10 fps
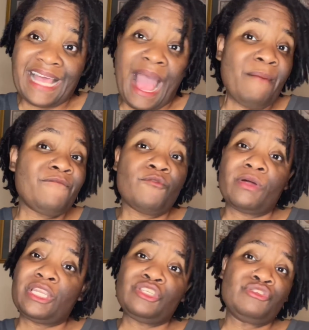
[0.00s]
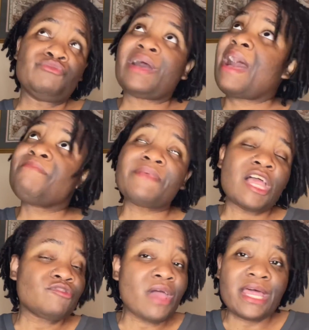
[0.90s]
I'm 42. I'm
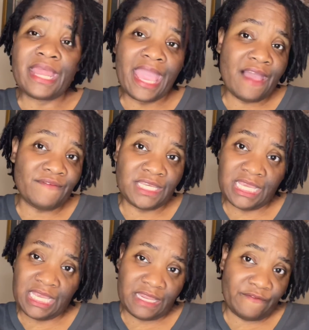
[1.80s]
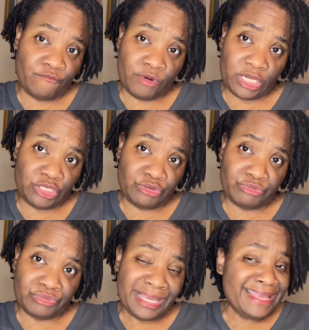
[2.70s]
not trying to have a kid at
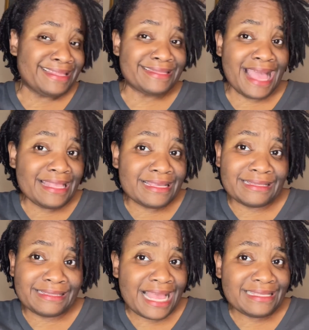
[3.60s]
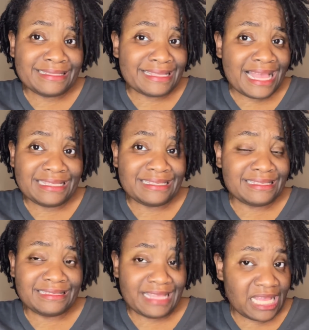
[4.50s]
42. That's
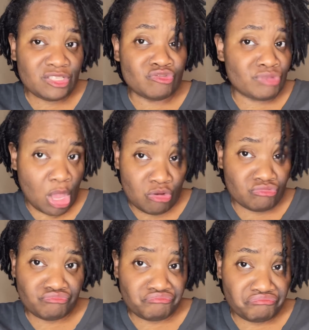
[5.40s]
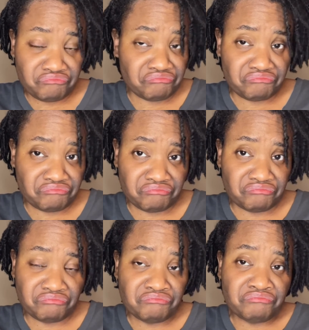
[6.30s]
no. Mm-mm.
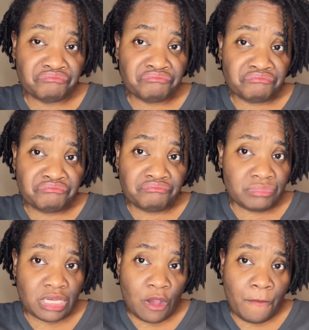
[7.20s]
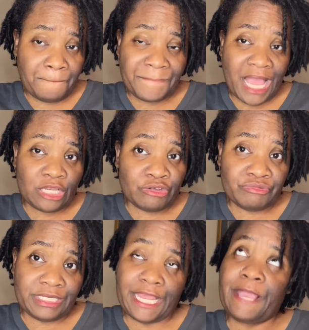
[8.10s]
No, I'm not
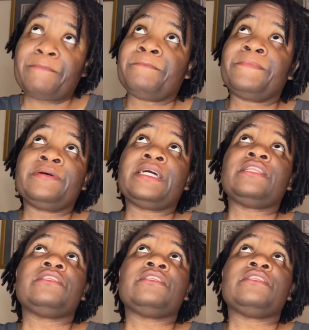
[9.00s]
doing that. But